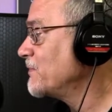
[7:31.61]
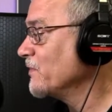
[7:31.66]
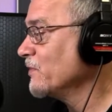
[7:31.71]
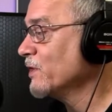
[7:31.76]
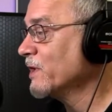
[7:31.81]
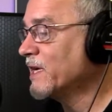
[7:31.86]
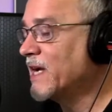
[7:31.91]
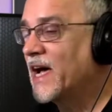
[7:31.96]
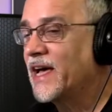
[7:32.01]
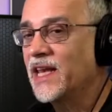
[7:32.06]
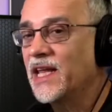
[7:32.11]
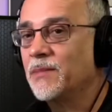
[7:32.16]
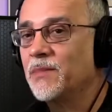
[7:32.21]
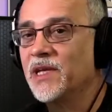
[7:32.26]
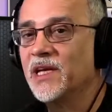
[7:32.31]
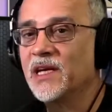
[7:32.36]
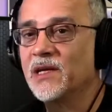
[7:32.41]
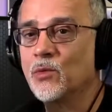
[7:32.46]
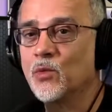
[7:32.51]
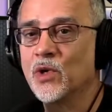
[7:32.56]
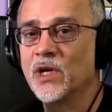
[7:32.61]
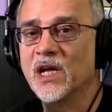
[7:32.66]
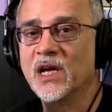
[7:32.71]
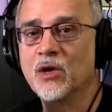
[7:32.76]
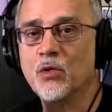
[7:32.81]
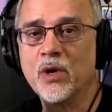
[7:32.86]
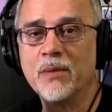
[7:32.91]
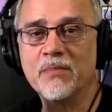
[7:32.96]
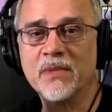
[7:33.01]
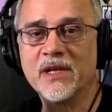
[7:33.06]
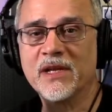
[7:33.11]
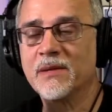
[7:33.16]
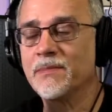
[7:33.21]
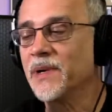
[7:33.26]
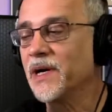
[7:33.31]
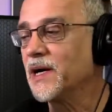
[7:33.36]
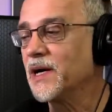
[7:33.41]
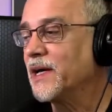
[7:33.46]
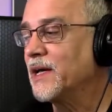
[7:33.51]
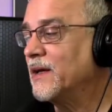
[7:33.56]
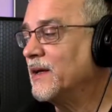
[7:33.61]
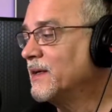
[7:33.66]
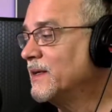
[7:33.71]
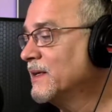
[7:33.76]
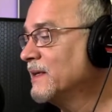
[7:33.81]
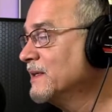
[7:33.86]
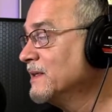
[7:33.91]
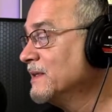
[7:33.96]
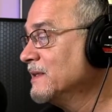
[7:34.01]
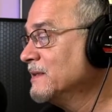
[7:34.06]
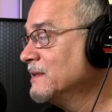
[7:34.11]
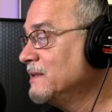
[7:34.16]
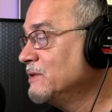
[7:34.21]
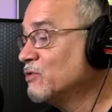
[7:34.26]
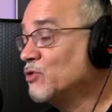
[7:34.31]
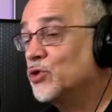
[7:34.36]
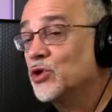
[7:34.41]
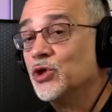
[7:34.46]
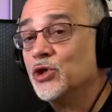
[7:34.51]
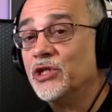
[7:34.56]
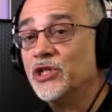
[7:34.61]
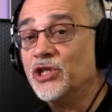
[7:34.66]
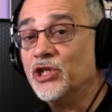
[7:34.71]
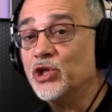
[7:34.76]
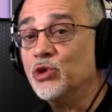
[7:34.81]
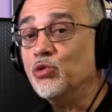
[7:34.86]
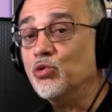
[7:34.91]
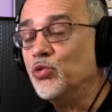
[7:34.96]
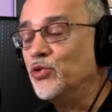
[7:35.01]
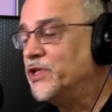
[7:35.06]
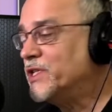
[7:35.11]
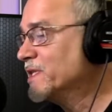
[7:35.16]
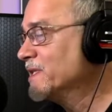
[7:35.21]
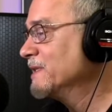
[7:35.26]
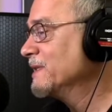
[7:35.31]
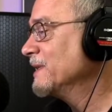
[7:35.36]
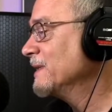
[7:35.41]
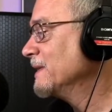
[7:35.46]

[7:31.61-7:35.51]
for guiding me on what equipment to buy. These are good dudes.